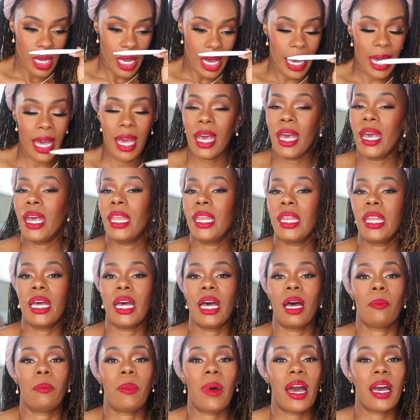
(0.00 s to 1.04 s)
in
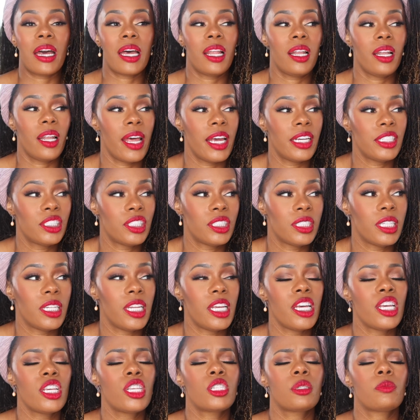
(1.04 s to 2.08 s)
my collection.
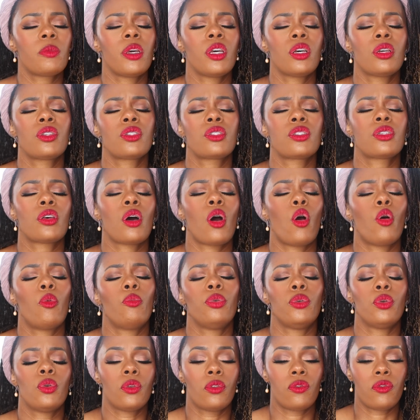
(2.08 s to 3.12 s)
It smells so
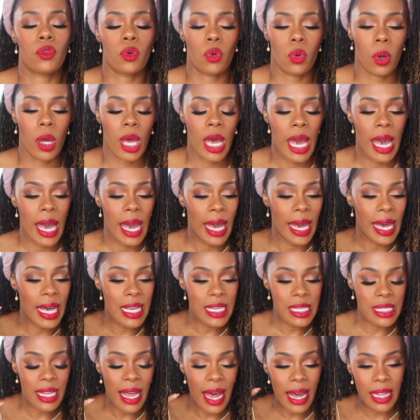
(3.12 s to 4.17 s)
beautiful.
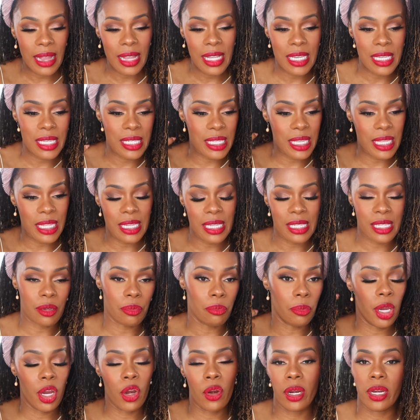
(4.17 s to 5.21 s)
It's like this
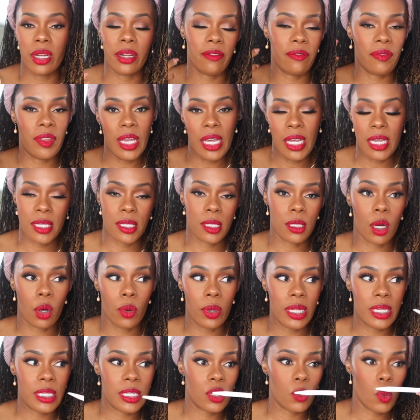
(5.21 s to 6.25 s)
myriad of things, though.
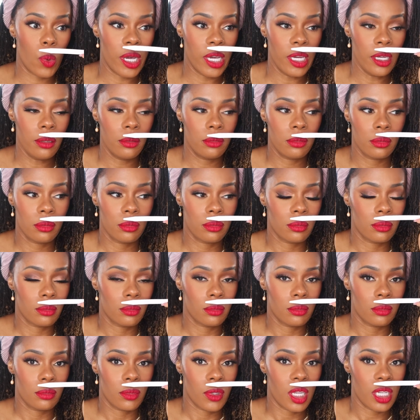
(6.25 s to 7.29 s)
It's sweet.
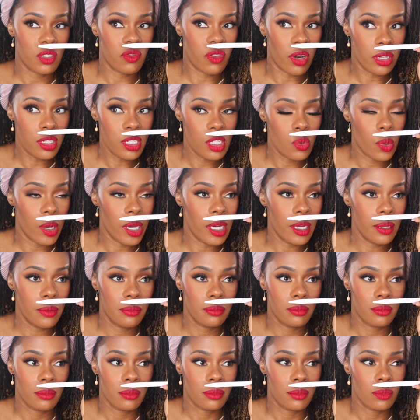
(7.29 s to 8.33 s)
It's very sweet.
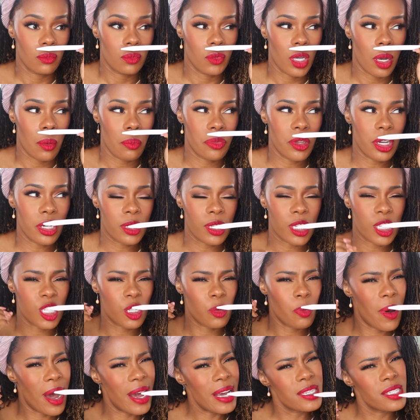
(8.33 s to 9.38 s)
There's a
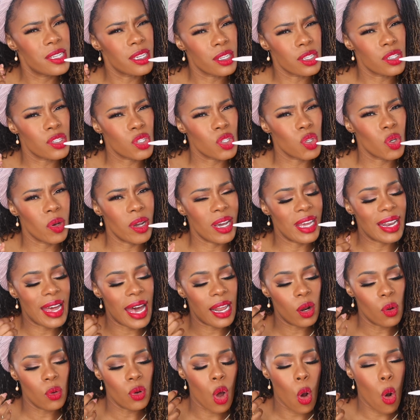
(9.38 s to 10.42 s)
spiciness to it, and I
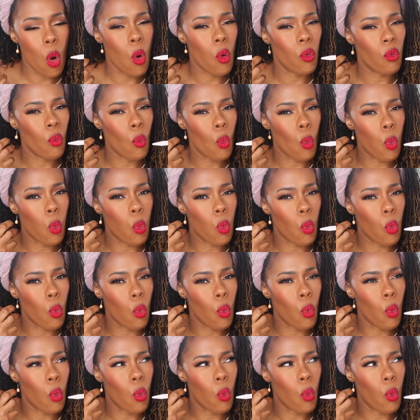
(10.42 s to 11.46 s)
don't know
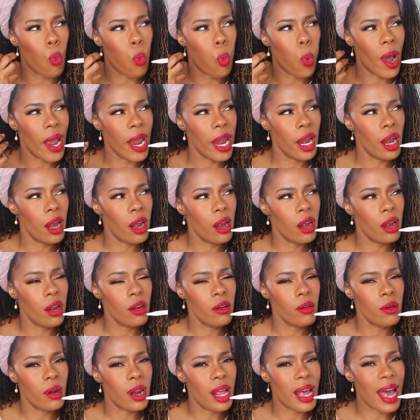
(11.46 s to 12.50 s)

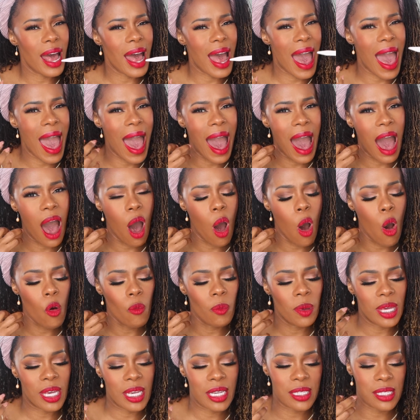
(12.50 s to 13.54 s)
where, how,
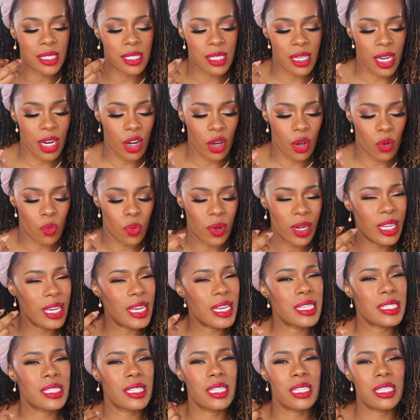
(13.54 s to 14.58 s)
because there really
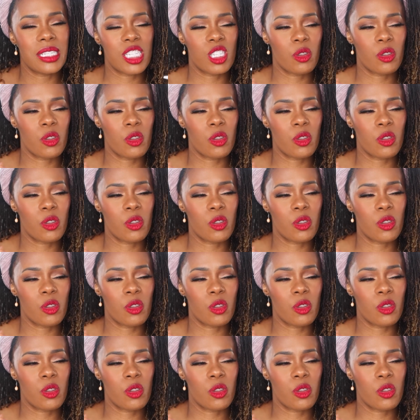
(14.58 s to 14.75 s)
isn't